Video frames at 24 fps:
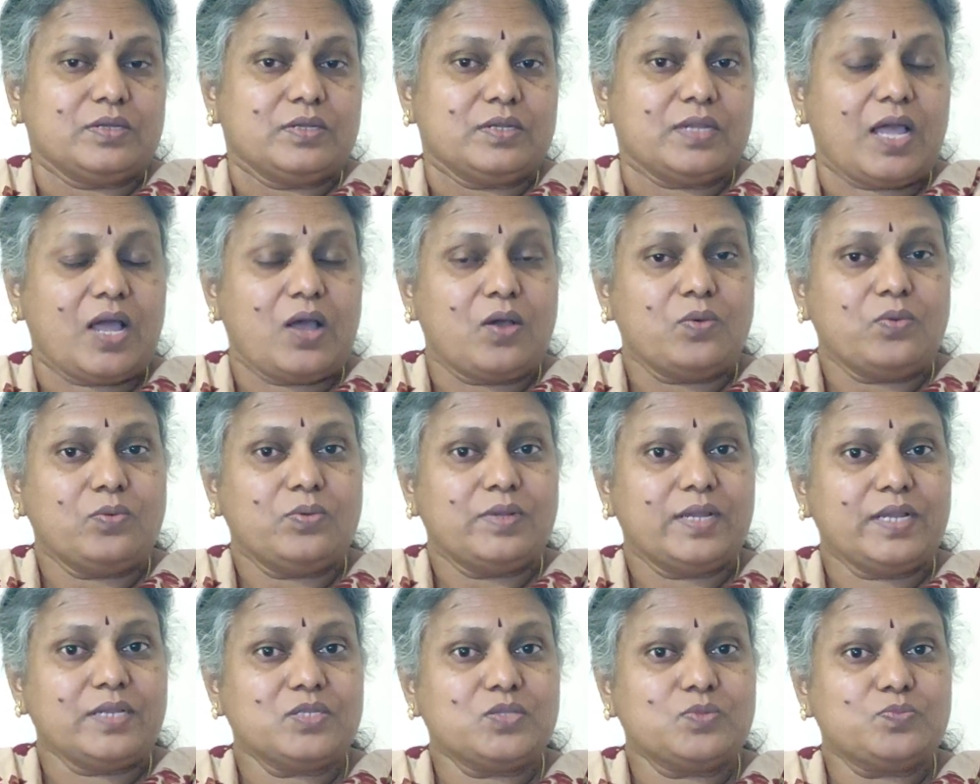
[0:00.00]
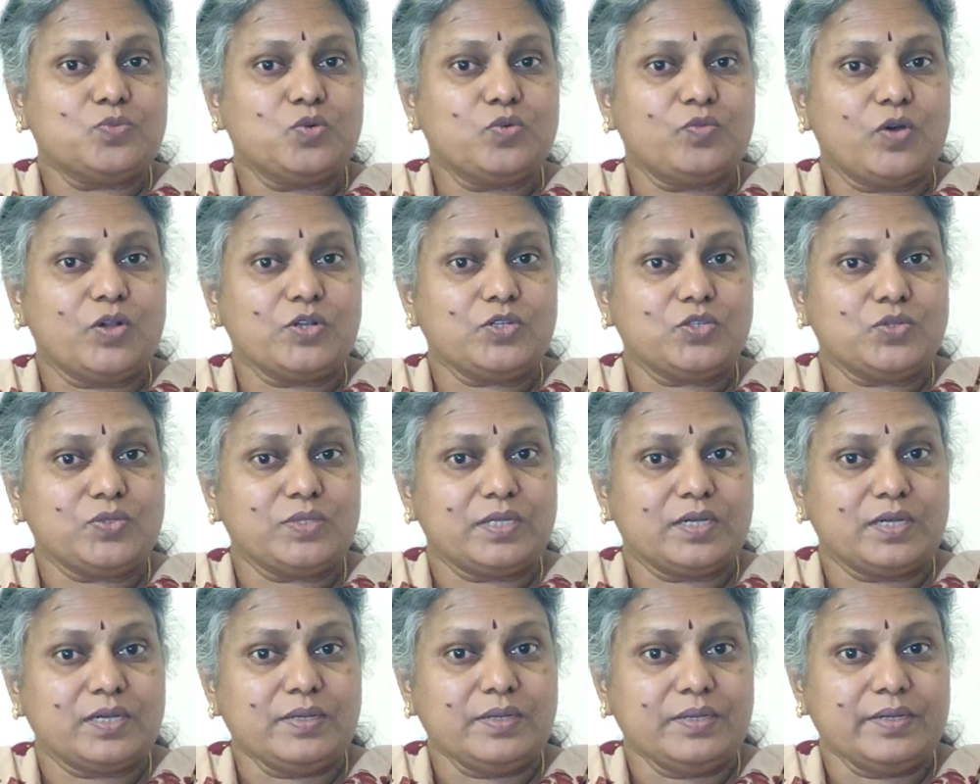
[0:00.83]
Now let's move on to
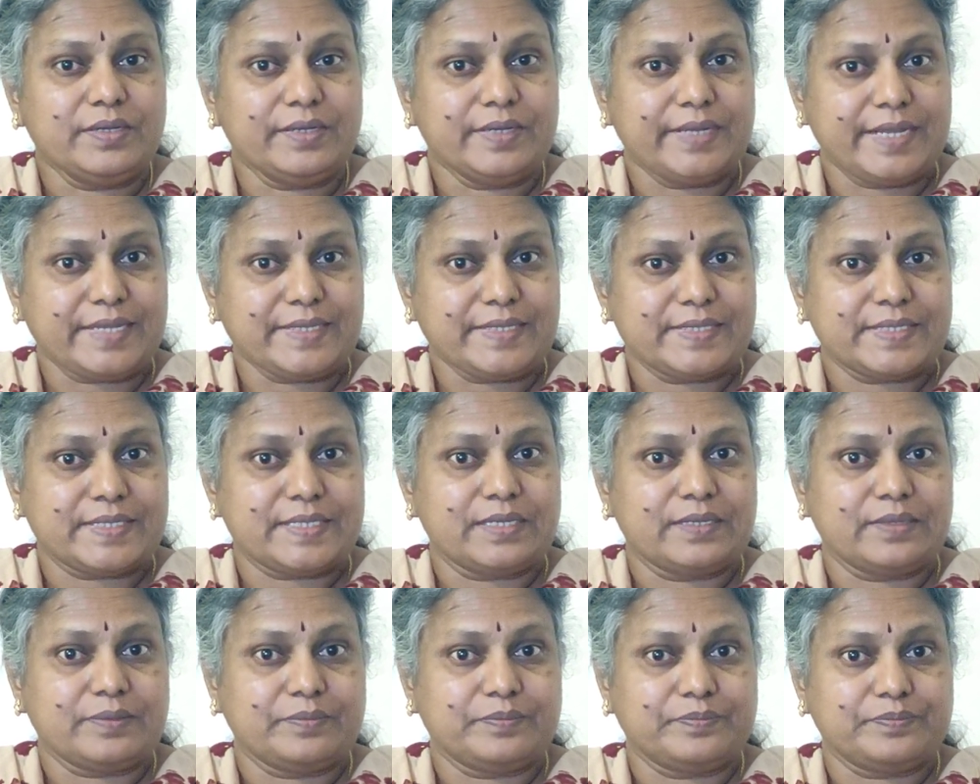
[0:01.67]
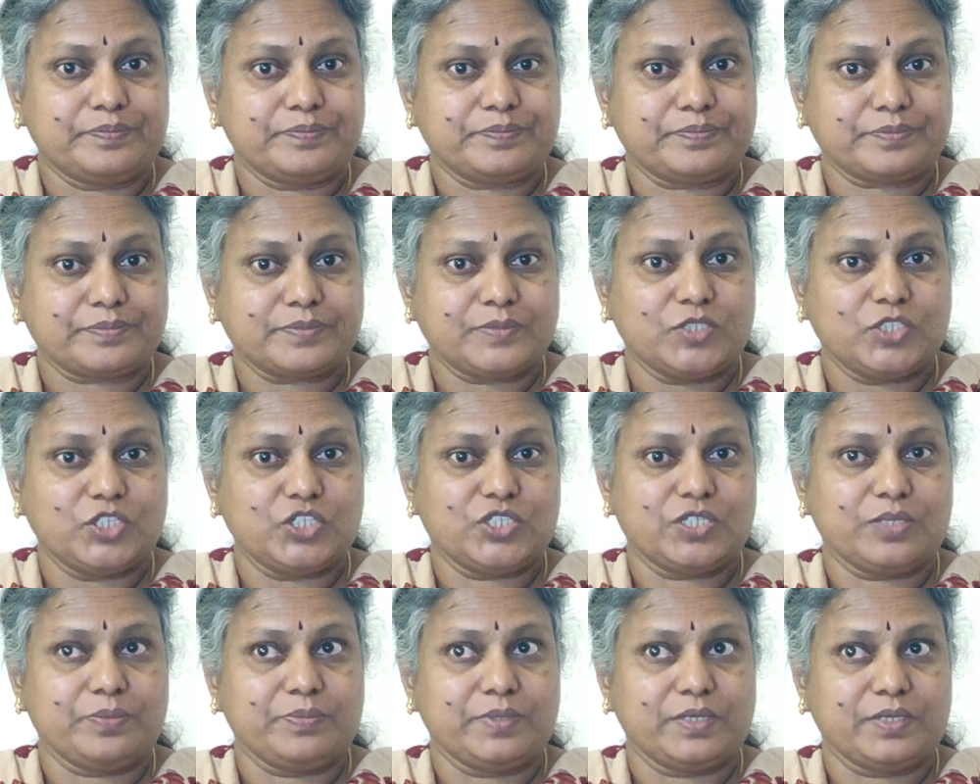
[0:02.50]
the next
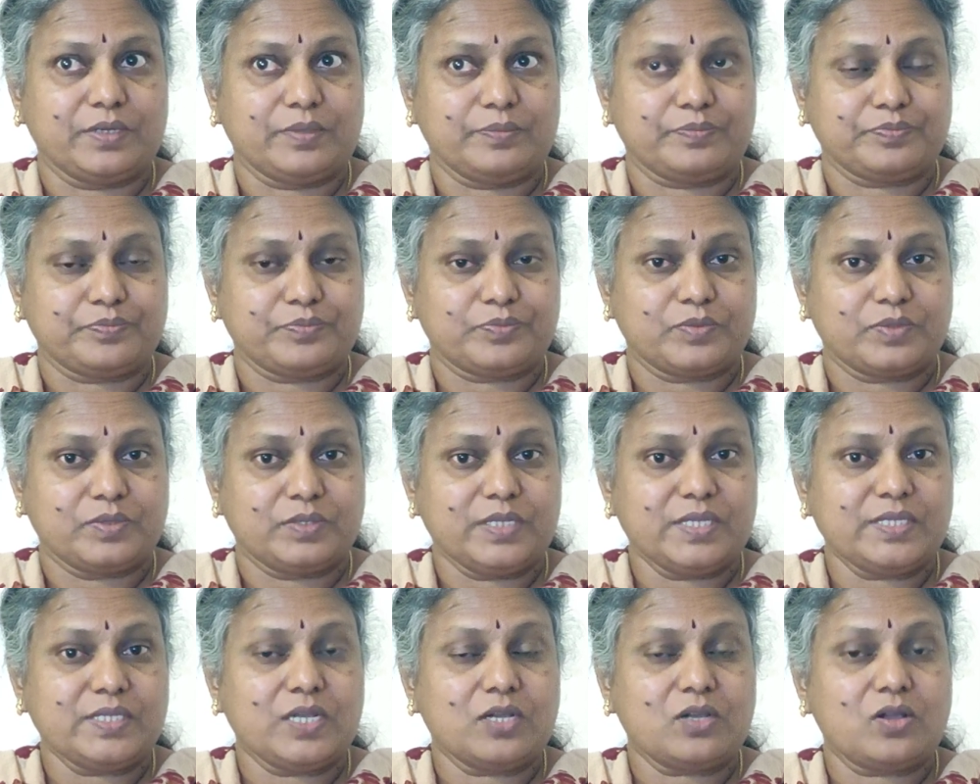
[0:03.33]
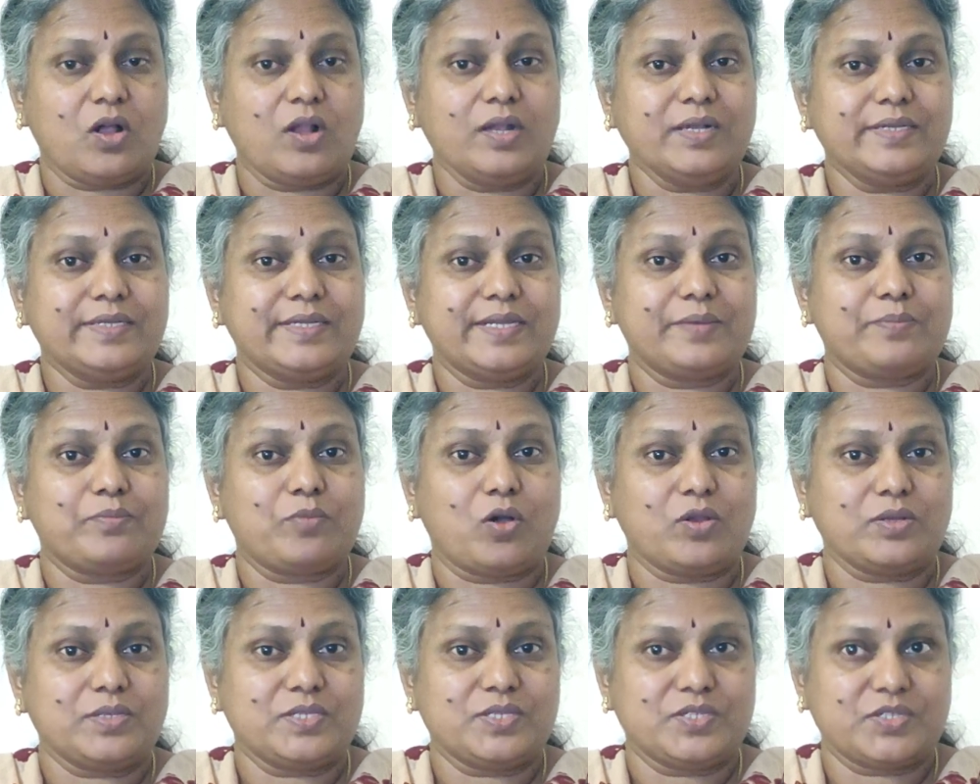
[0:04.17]
determiner. These are called
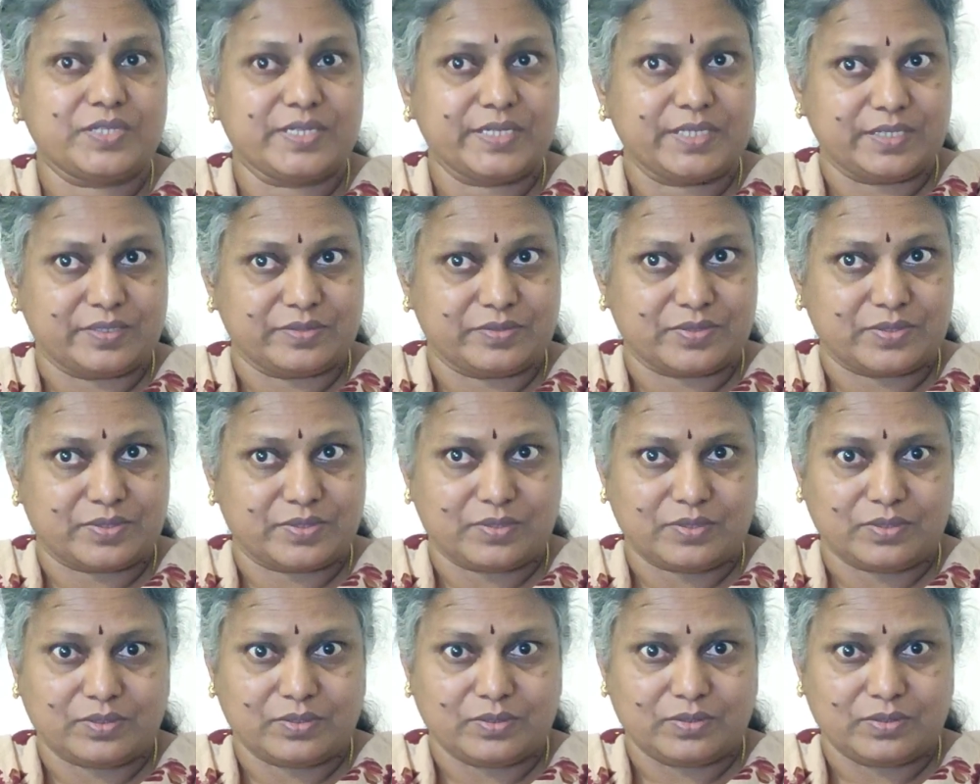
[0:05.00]
demonstratives.